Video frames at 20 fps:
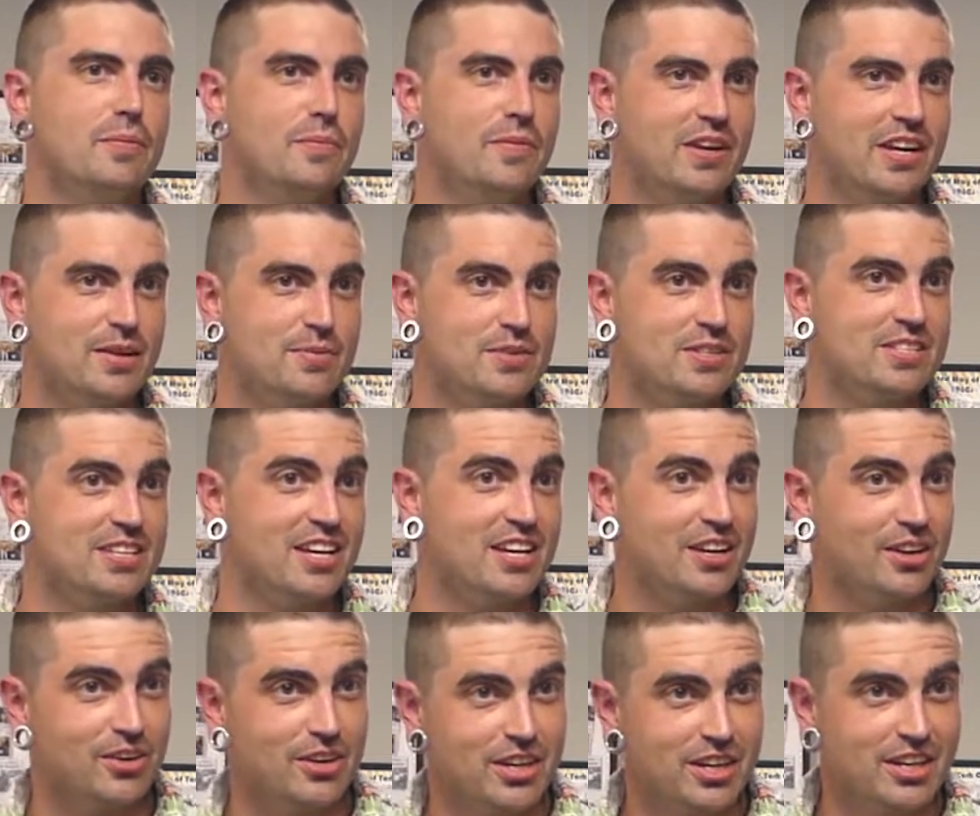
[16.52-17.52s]
My name is
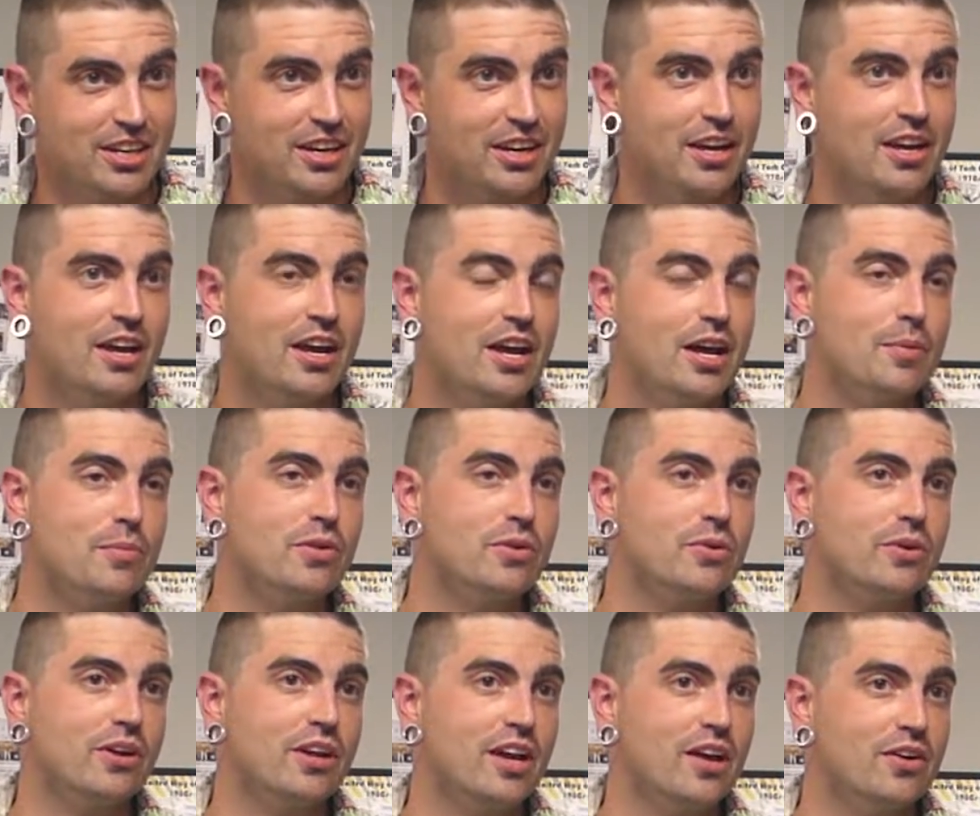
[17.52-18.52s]
Dan Green. I'm a
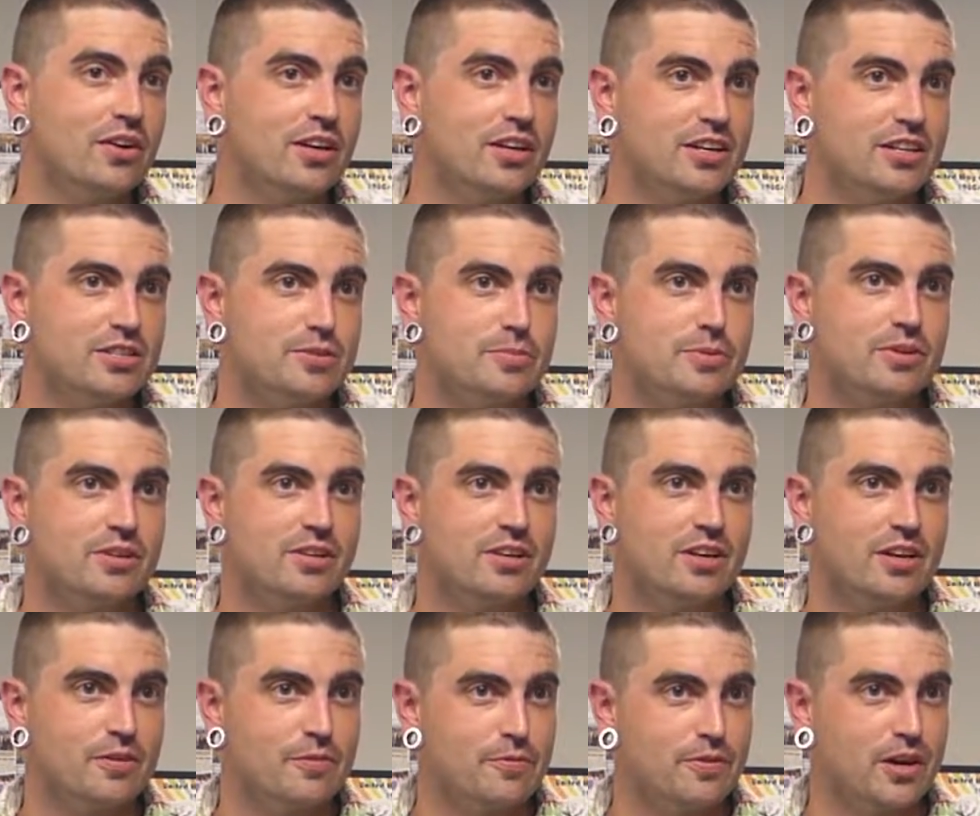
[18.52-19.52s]
York County husband
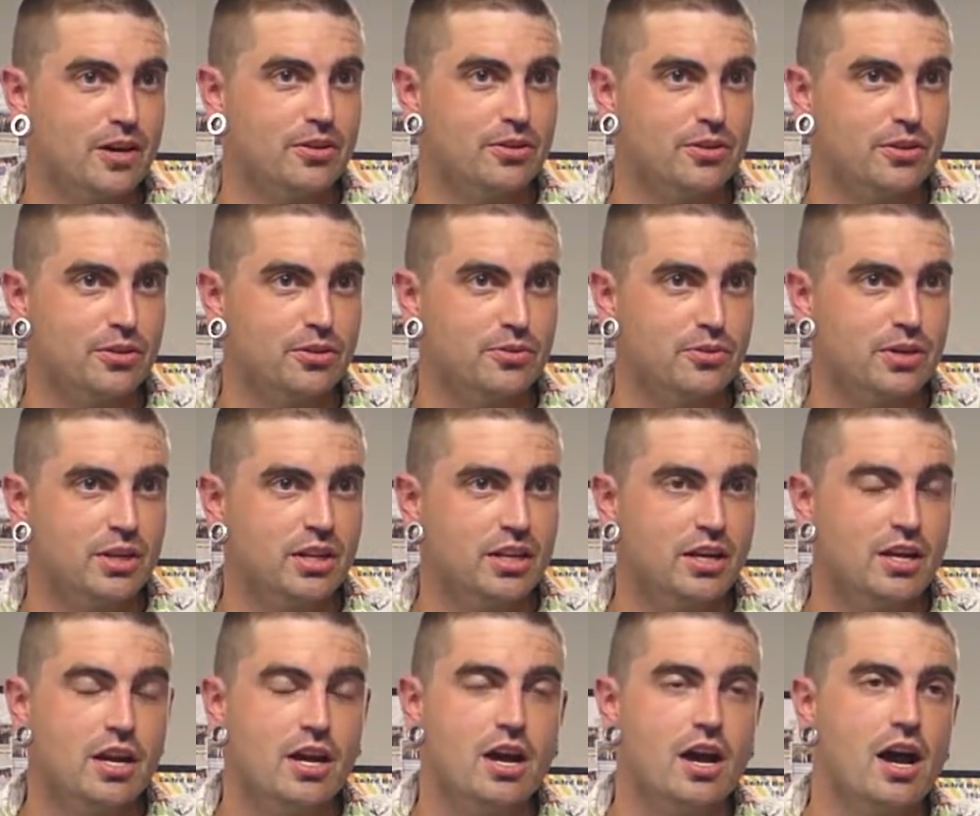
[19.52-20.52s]
and father of
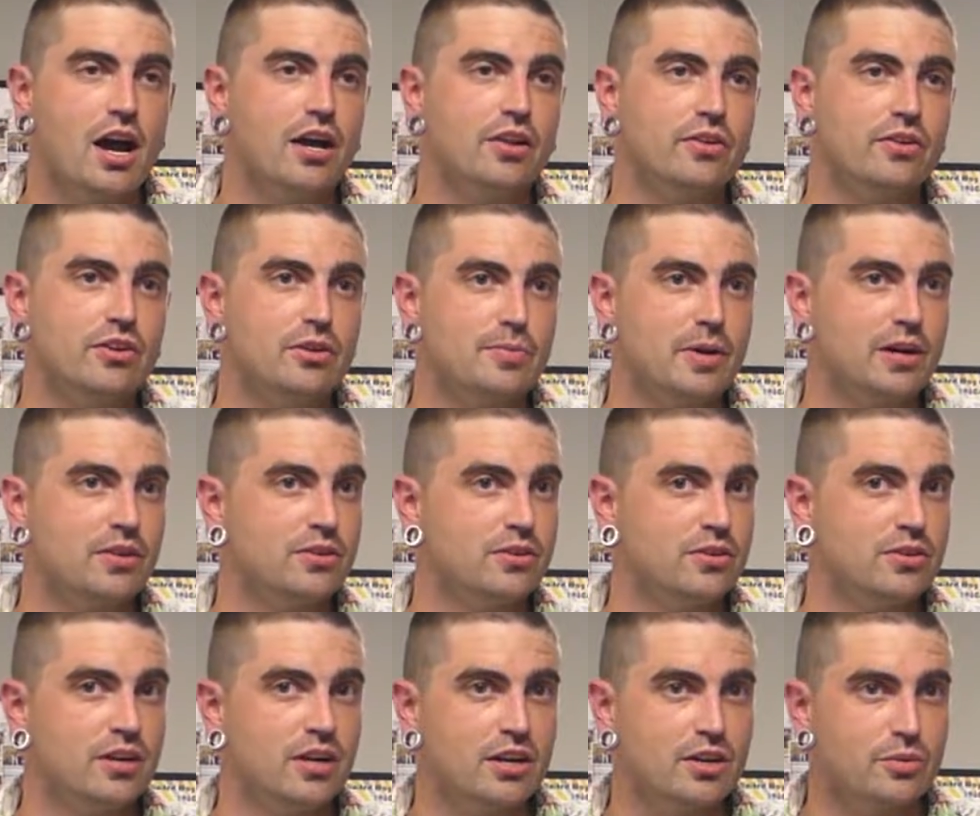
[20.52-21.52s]
three. I learned about the
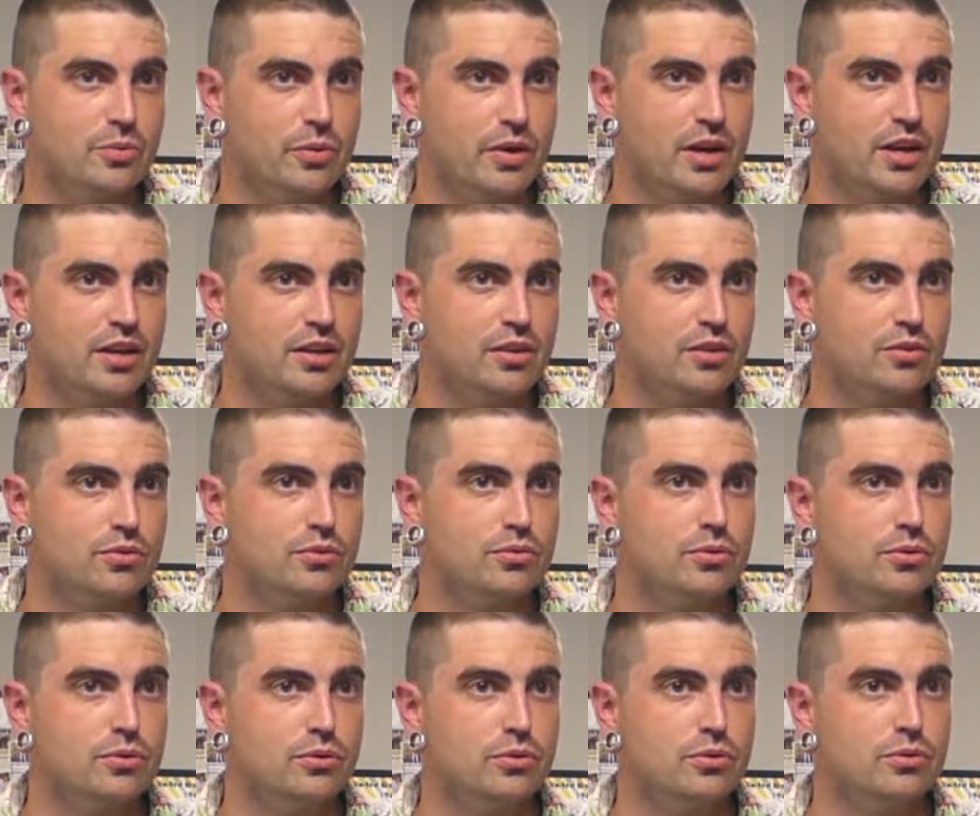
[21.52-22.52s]
United Way
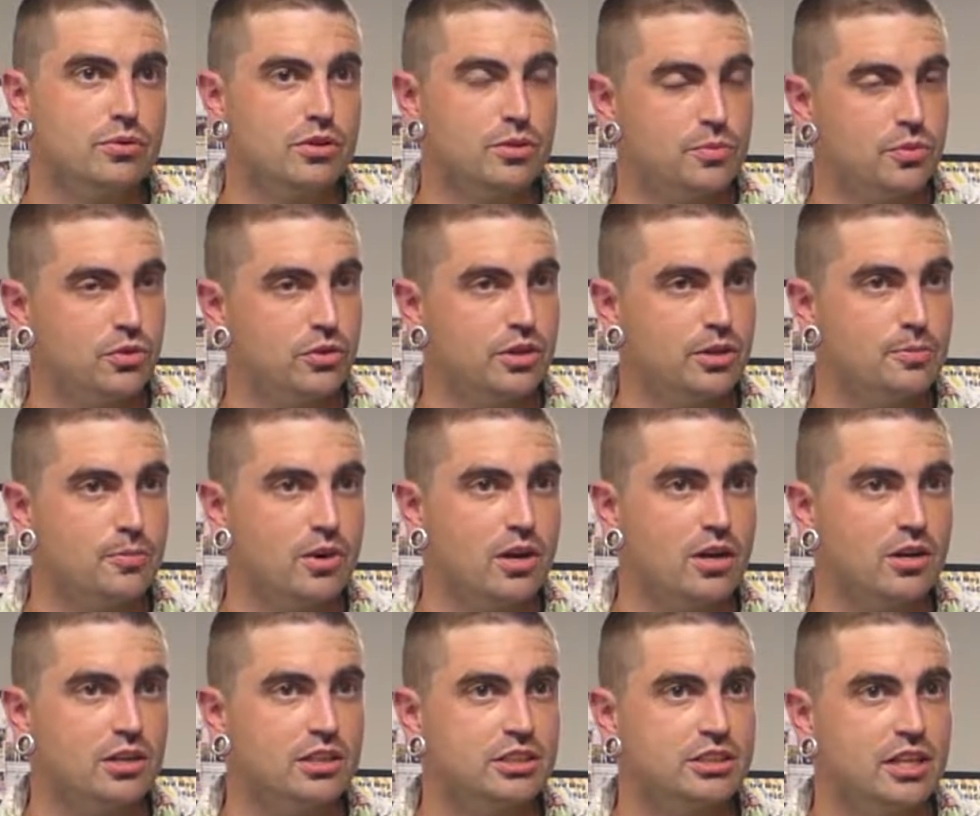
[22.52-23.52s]
through Community
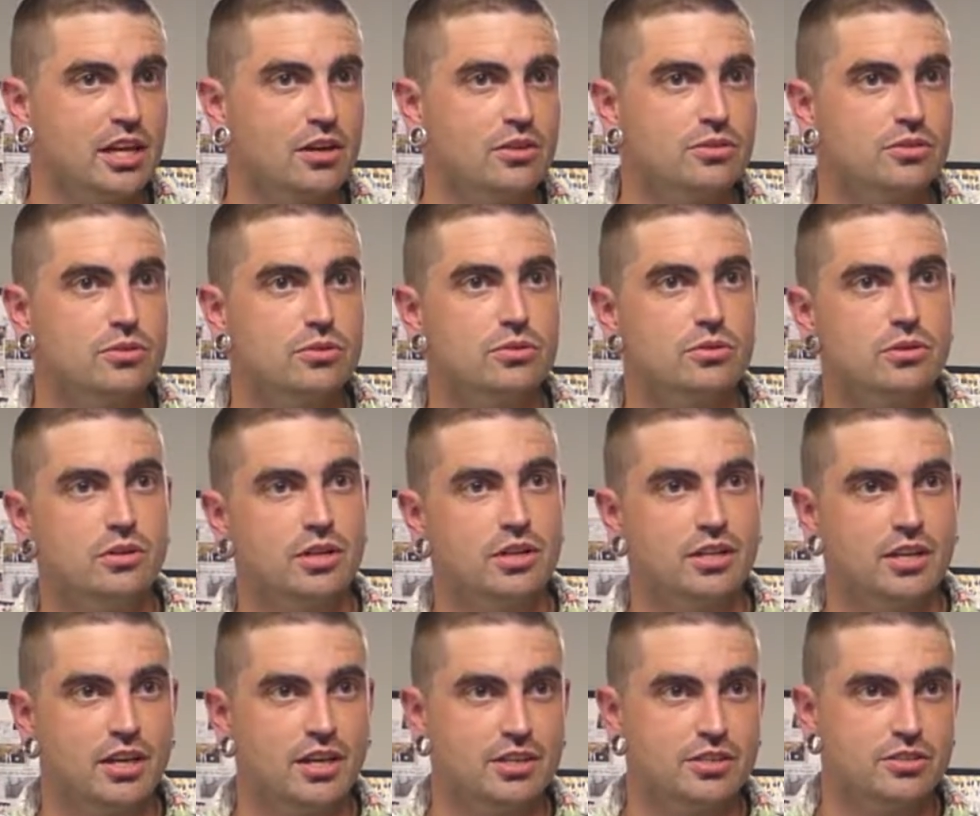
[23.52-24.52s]
Progress Council
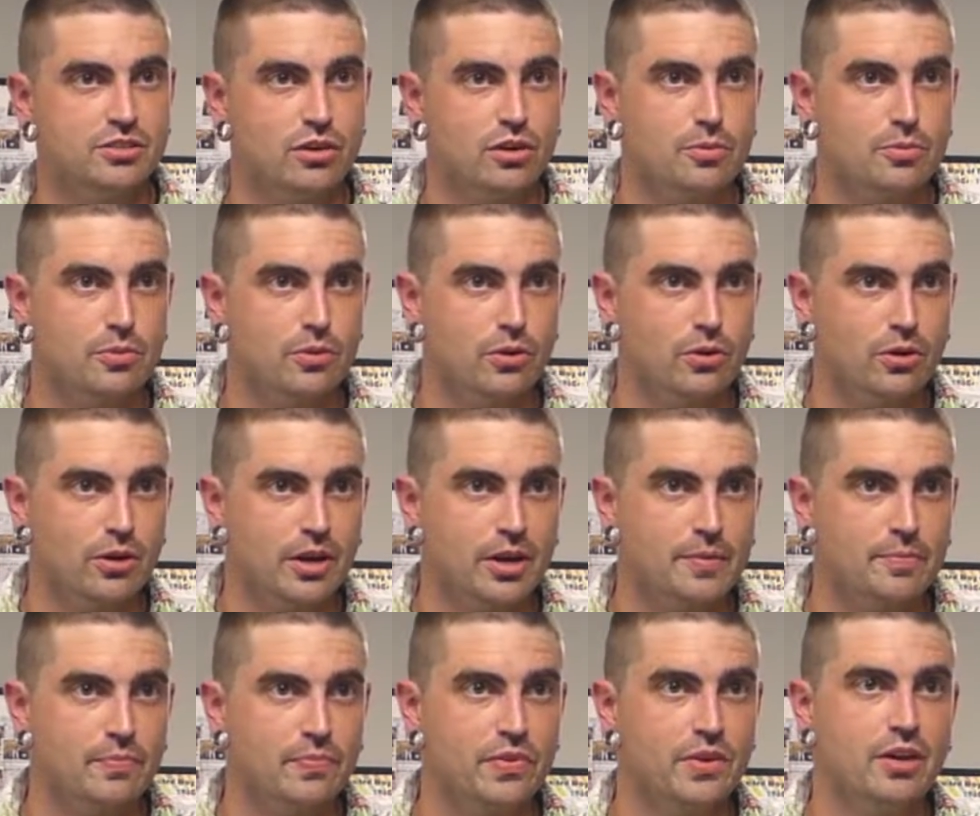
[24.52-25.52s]
and the Head Start
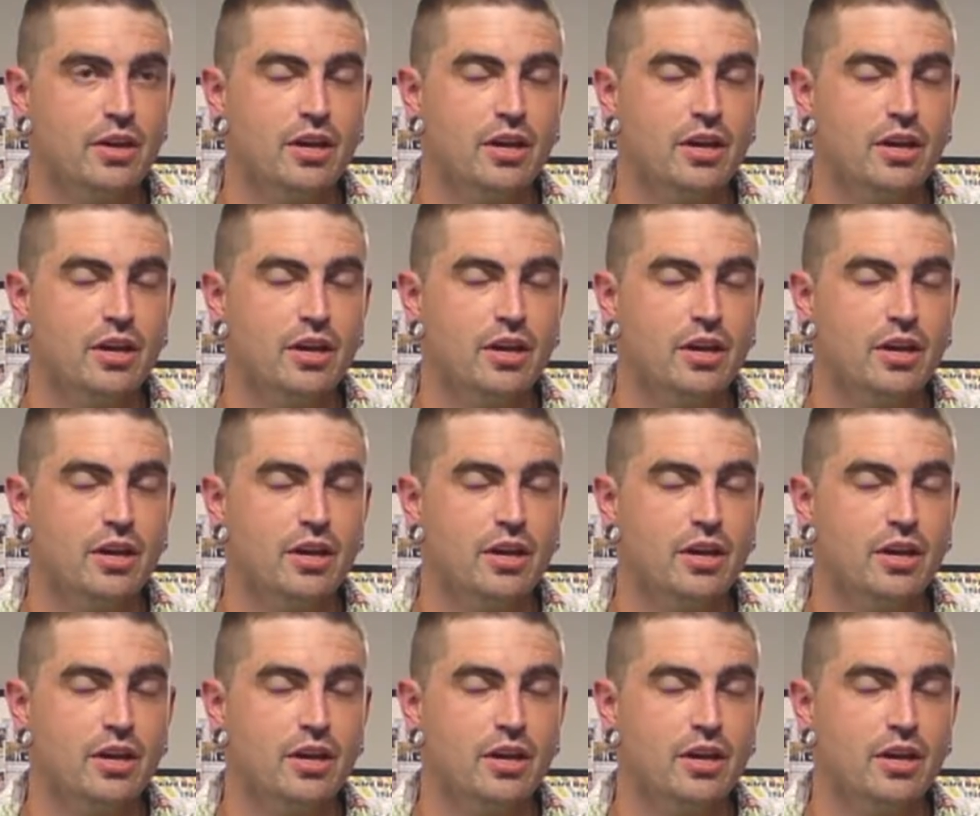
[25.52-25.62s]
program.